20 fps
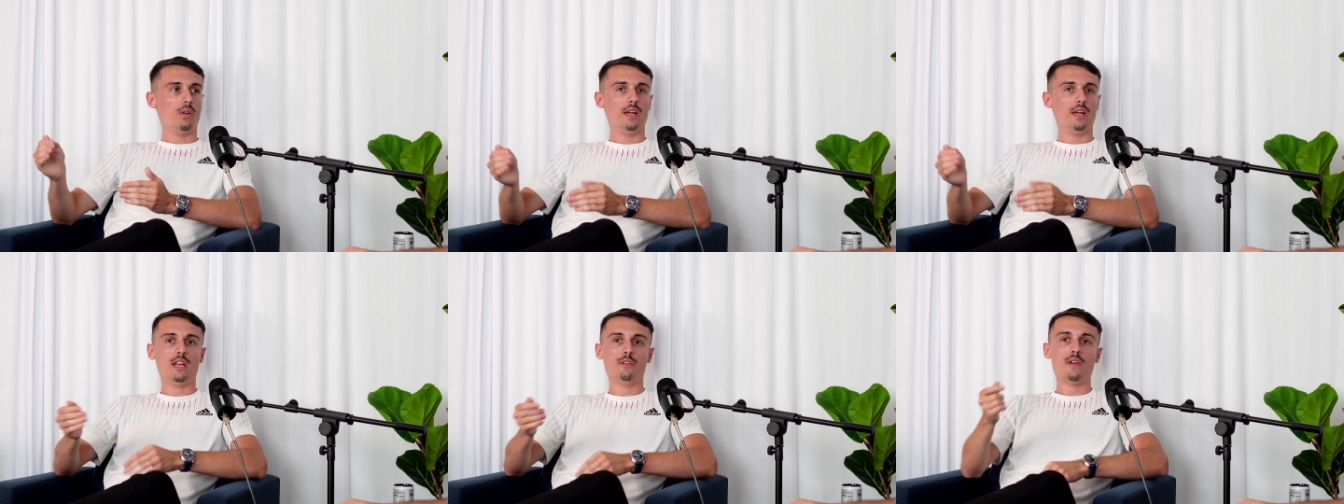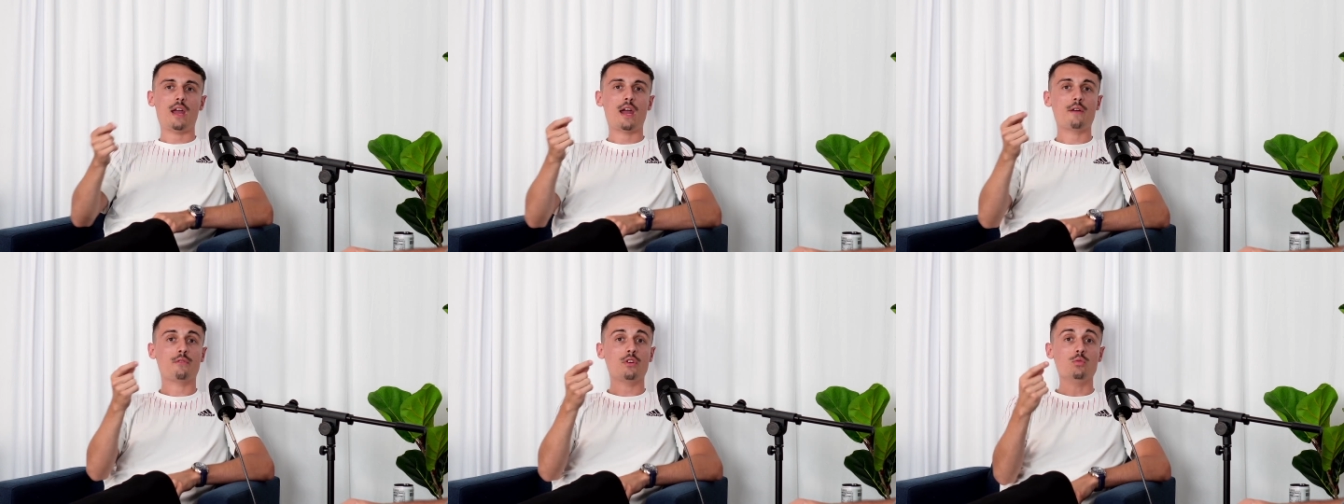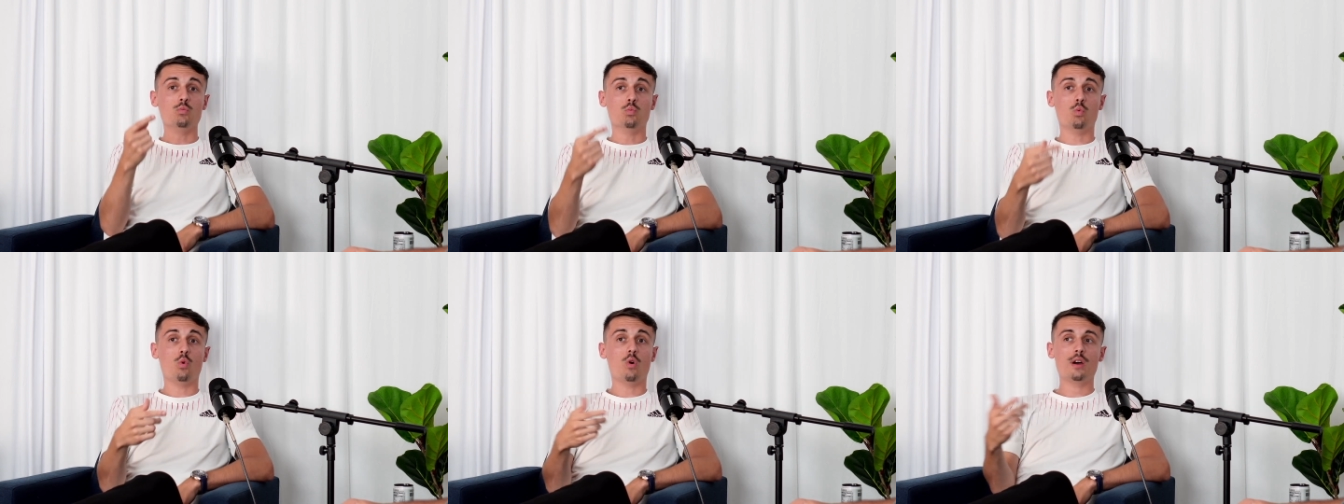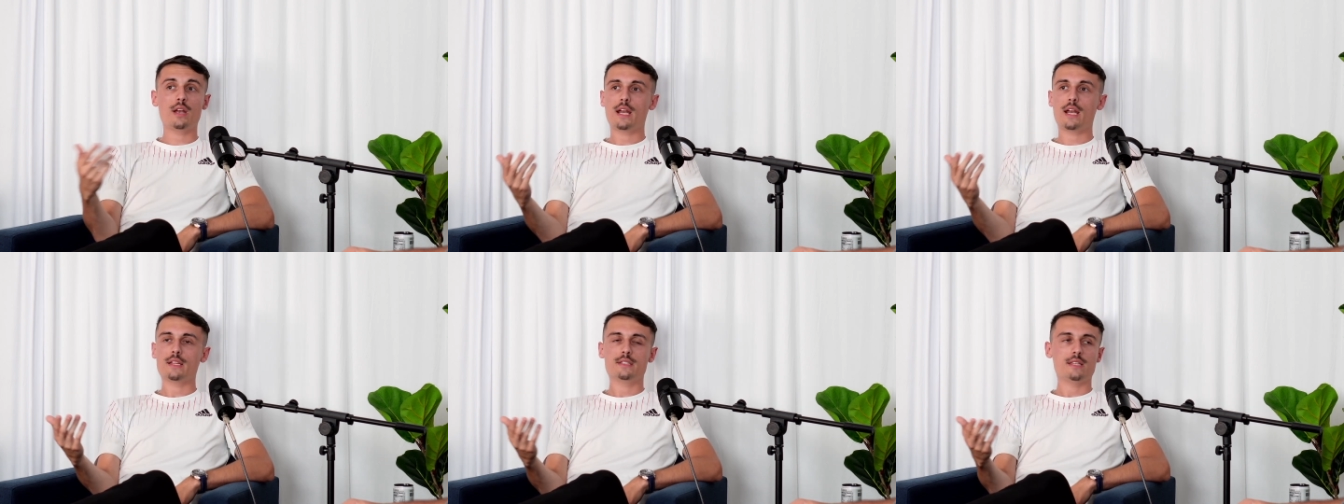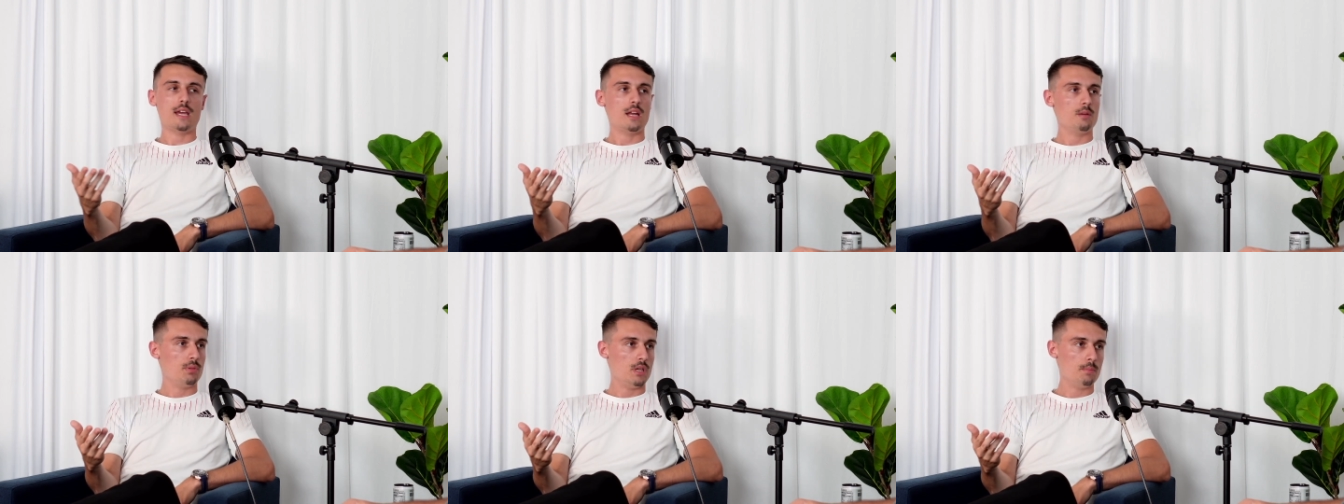And if every 1 out of
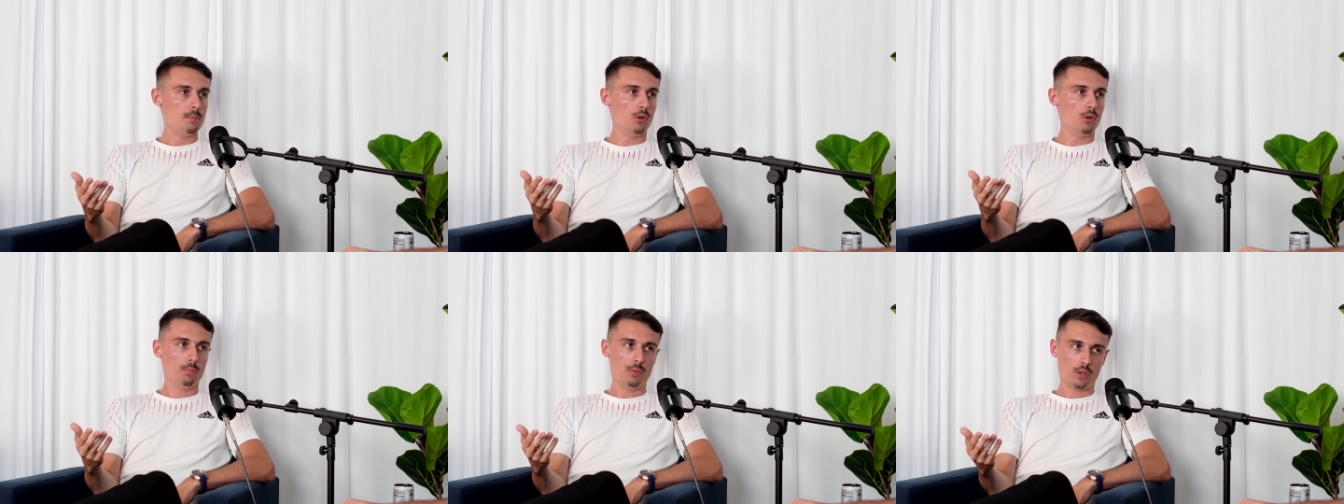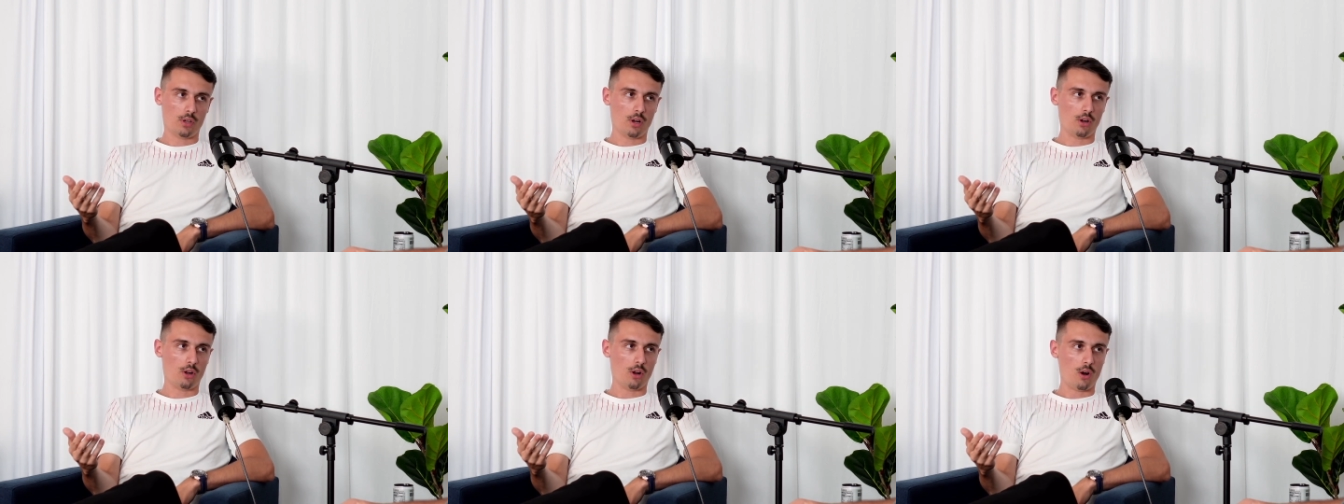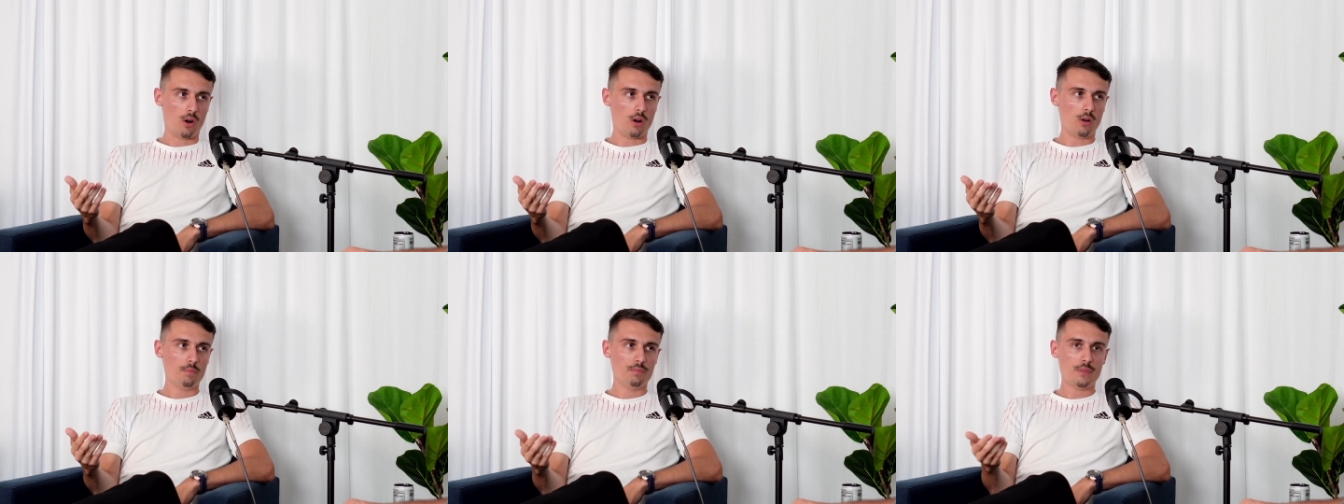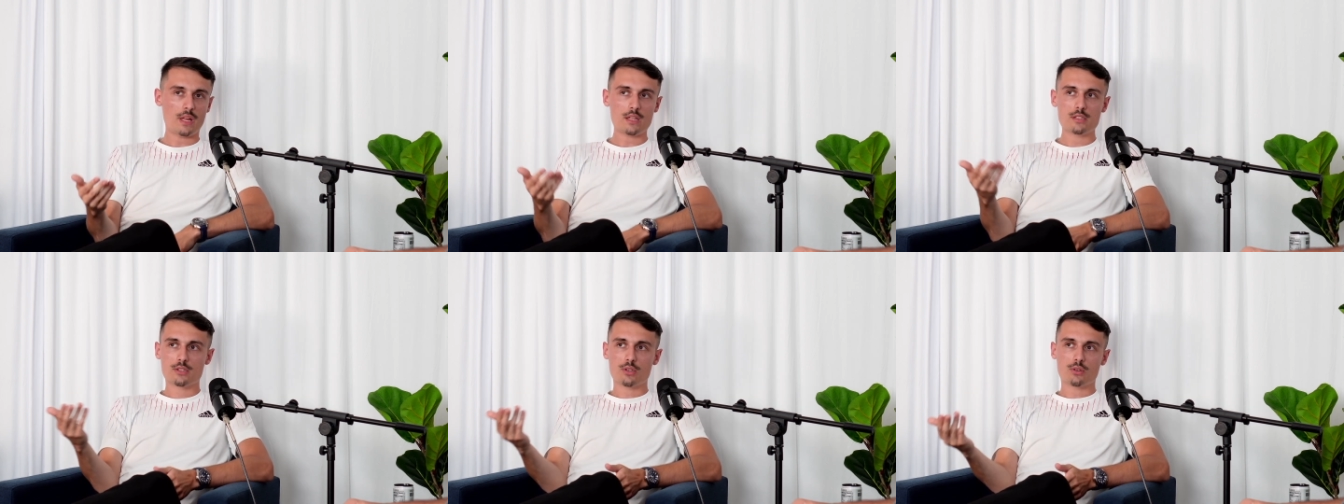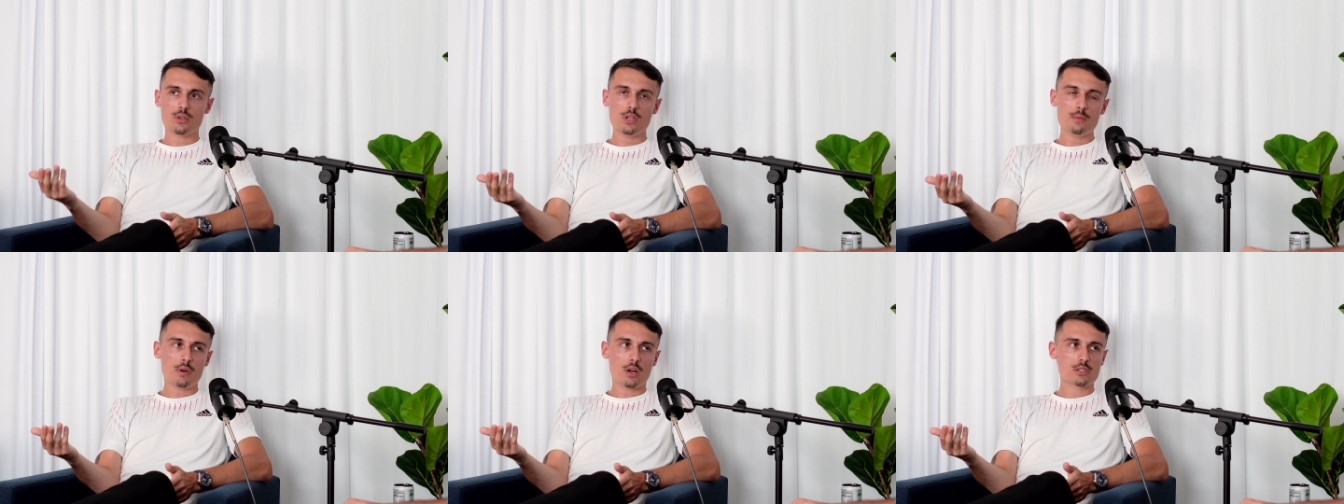10 people book a call, that's
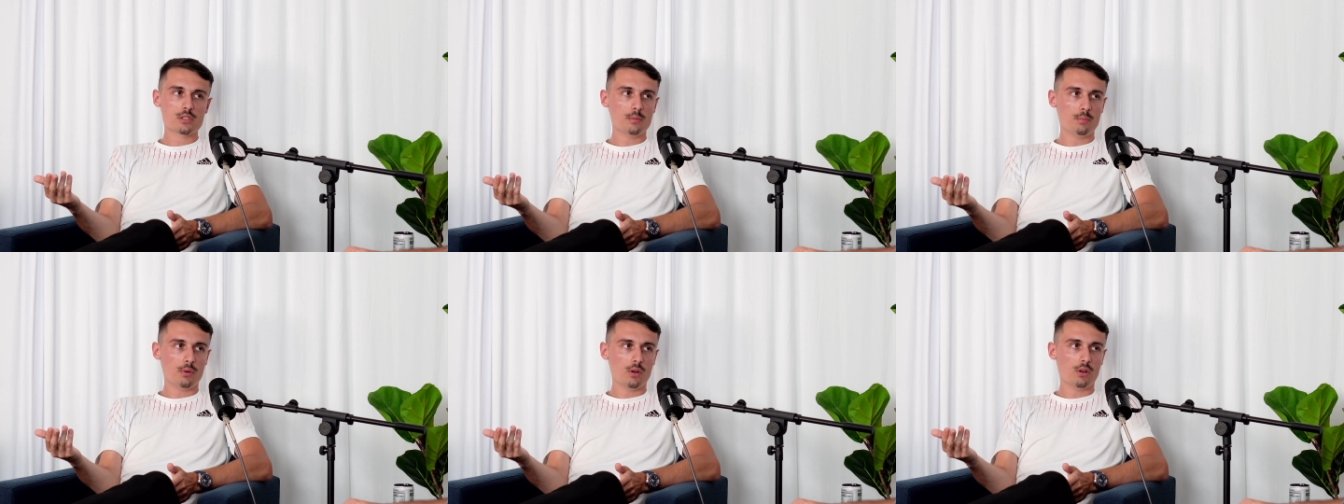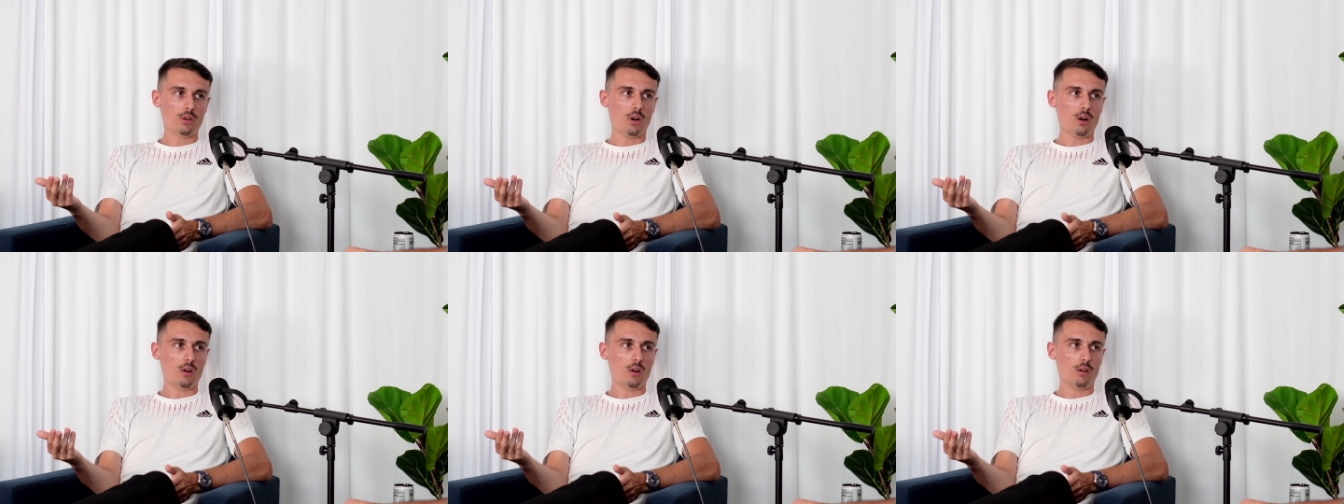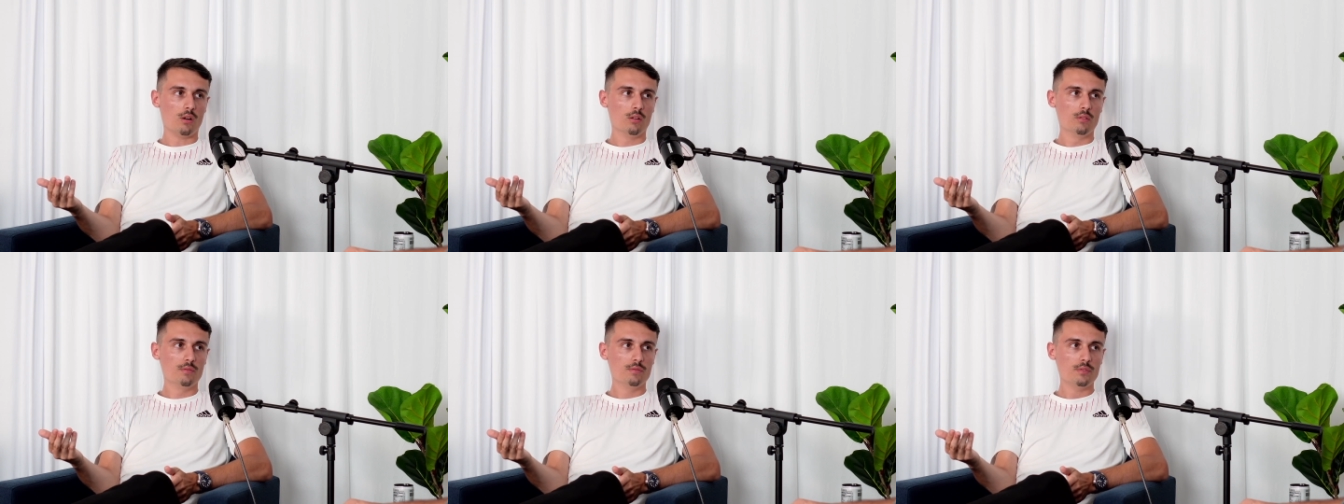$30 a book call.